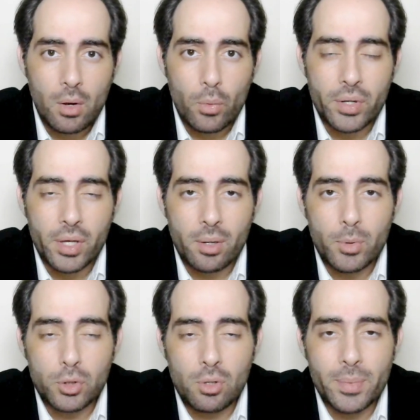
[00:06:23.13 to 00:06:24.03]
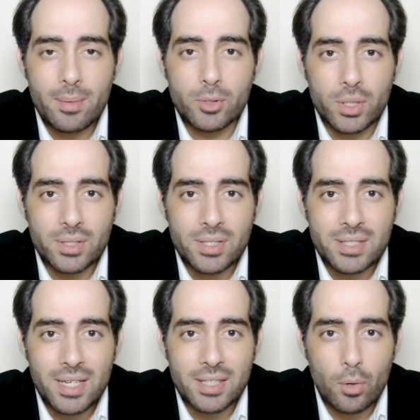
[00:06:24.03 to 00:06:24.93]
where the computer will be able to
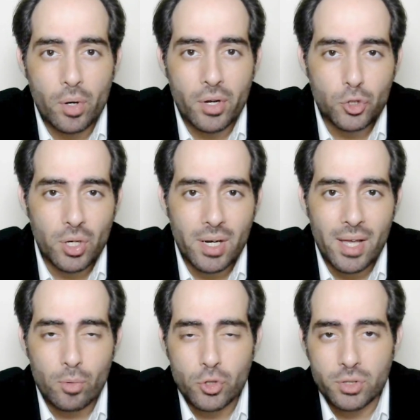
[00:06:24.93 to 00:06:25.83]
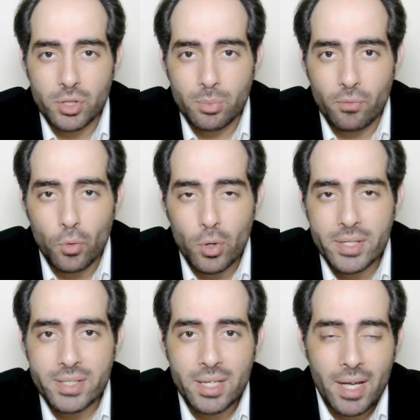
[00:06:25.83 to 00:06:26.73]
understand our natural language in terms of
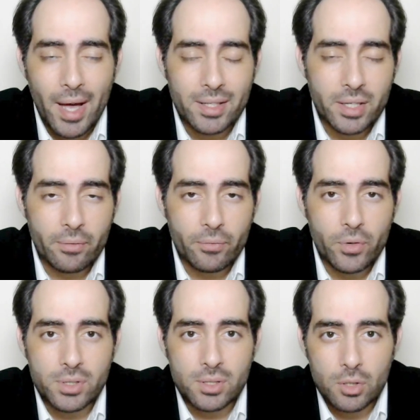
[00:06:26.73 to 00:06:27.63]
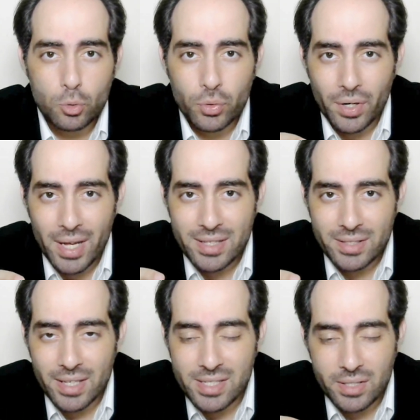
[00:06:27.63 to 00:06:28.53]
voice and convert it into the right
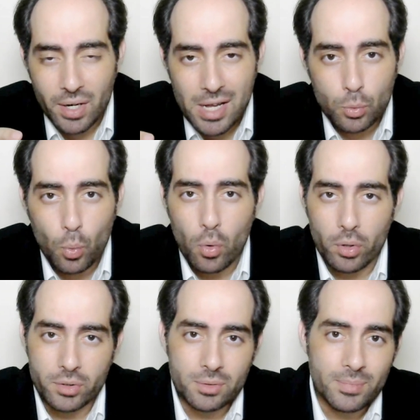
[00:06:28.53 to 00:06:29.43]
text, the right word.